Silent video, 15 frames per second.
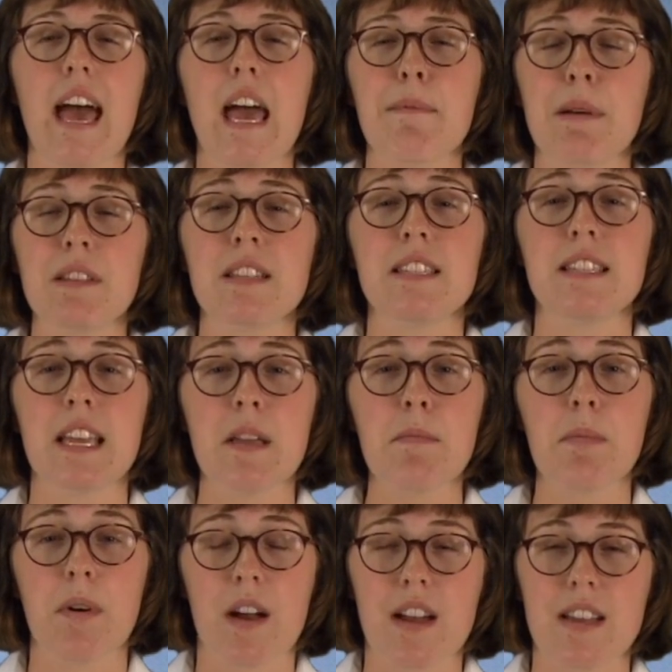At about the same
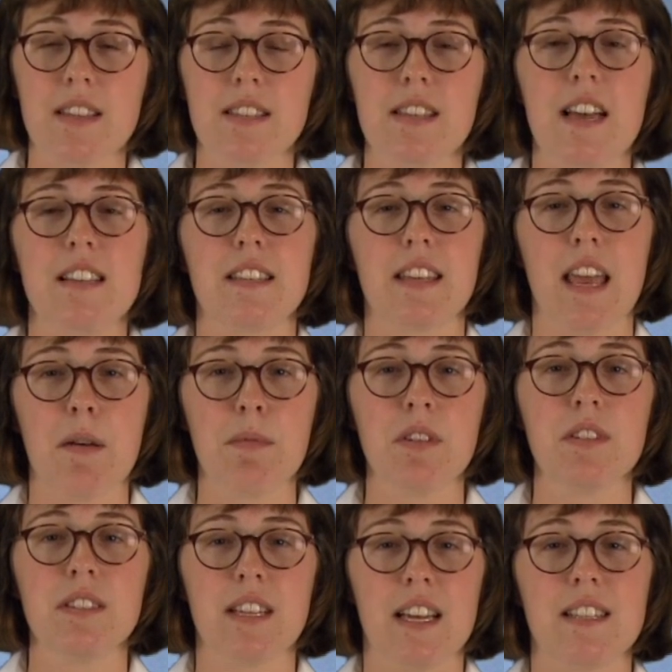price as a
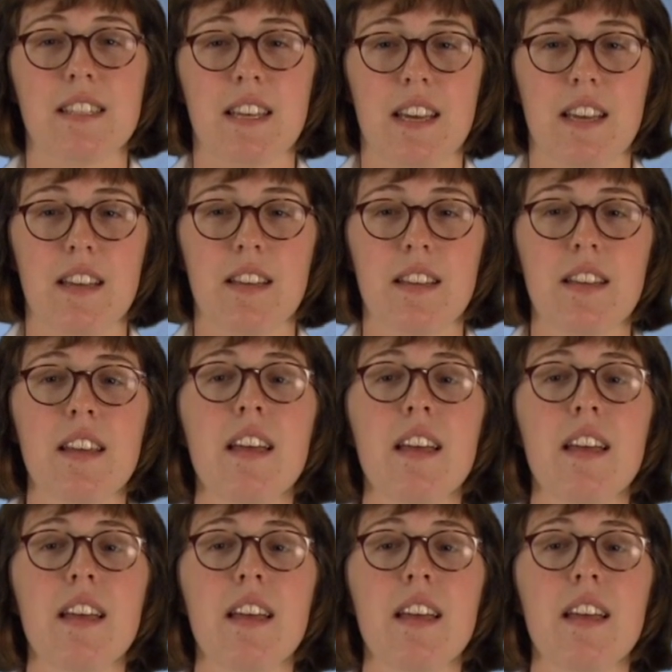chemical test kit,